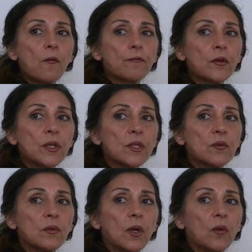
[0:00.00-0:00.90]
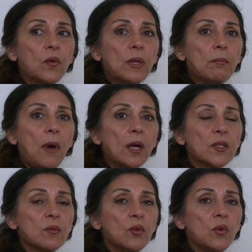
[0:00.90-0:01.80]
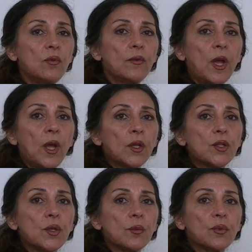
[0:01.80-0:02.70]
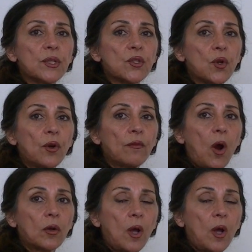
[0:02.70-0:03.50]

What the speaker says: first we must move to preserve our